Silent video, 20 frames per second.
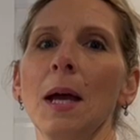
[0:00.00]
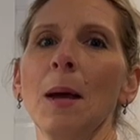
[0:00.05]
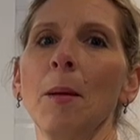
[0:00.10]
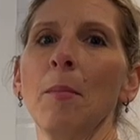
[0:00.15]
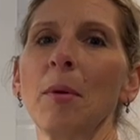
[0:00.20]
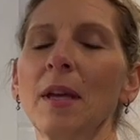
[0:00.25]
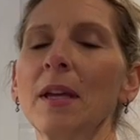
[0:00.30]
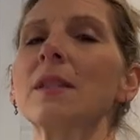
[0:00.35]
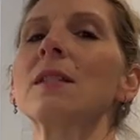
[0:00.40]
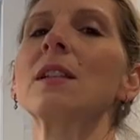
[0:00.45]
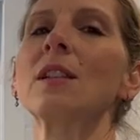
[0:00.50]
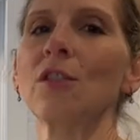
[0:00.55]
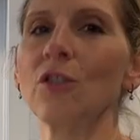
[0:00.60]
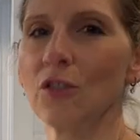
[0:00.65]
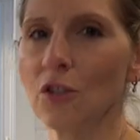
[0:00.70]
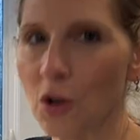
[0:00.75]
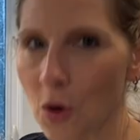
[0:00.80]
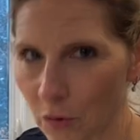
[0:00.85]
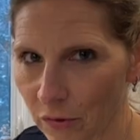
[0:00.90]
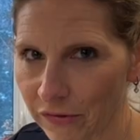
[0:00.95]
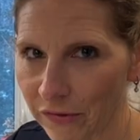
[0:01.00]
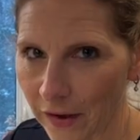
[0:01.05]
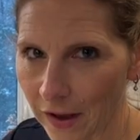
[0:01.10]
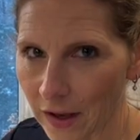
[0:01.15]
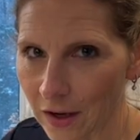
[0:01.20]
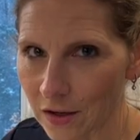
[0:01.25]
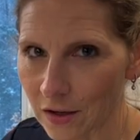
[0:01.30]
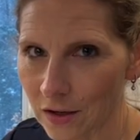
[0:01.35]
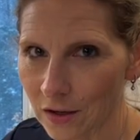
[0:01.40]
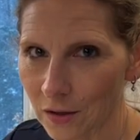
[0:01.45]
because it is no
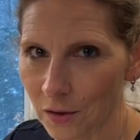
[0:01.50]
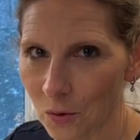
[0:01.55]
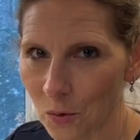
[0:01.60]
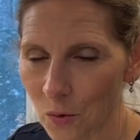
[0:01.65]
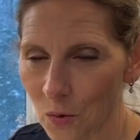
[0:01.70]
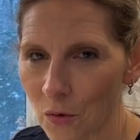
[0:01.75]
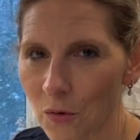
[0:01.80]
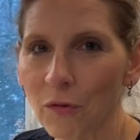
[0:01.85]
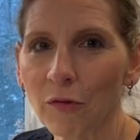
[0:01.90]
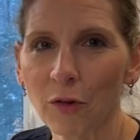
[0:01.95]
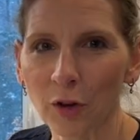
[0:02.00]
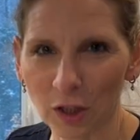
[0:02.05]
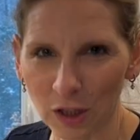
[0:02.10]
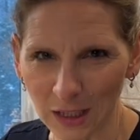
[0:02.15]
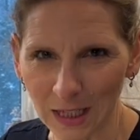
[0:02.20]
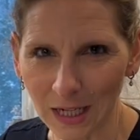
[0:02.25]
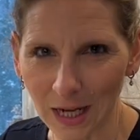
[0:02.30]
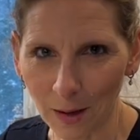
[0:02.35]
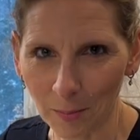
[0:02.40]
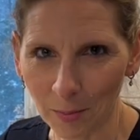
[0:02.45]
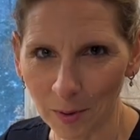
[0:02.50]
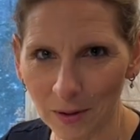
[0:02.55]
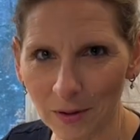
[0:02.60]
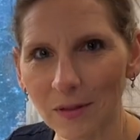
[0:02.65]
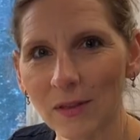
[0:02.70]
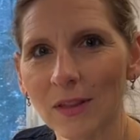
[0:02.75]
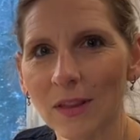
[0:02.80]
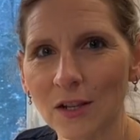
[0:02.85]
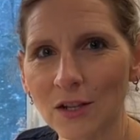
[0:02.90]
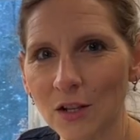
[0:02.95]
fun for cleanup.
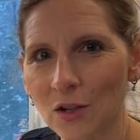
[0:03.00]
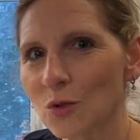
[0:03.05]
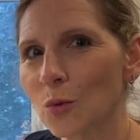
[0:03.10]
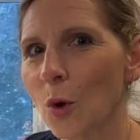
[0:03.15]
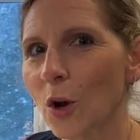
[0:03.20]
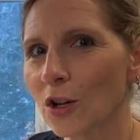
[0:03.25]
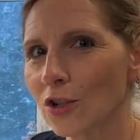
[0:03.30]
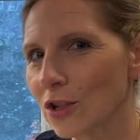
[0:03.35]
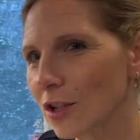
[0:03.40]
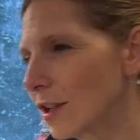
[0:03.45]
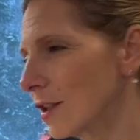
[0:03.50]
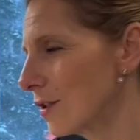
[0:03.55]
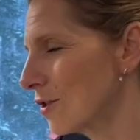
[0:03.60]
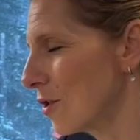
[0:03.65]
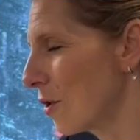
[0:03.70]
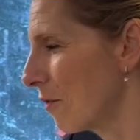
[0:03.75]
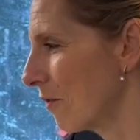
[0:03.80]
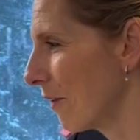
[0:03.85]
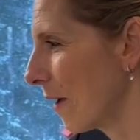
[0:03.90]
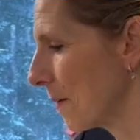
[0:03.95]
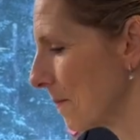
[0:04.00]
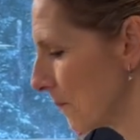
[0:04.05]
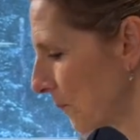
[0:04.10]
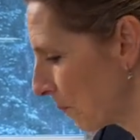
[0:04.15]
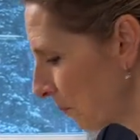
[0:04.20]
The dishwashing is no fun.